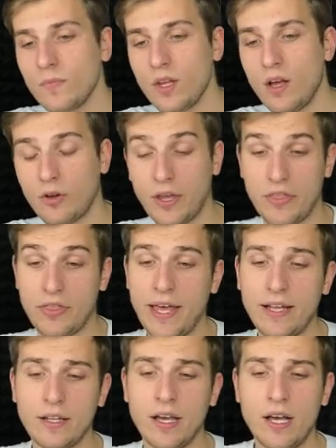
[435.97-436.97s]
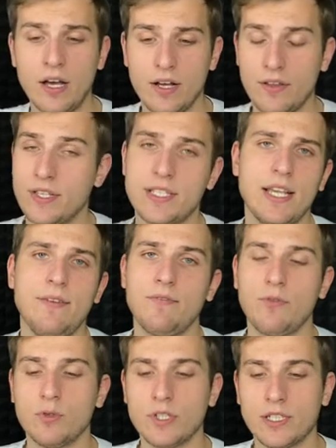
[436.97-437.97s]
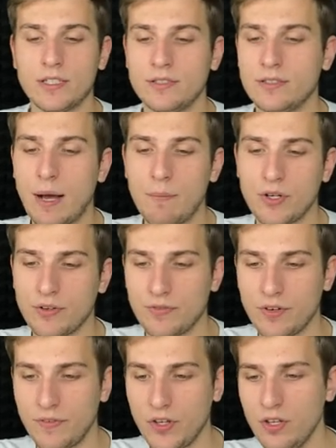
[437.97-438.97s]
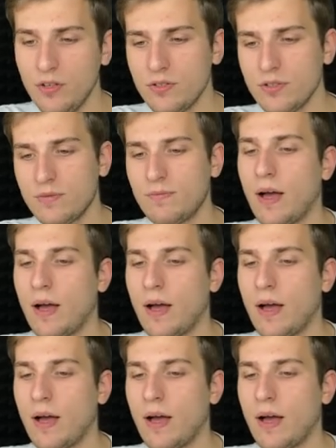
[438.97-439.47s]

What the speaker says: Okay, then the same for number of reviews.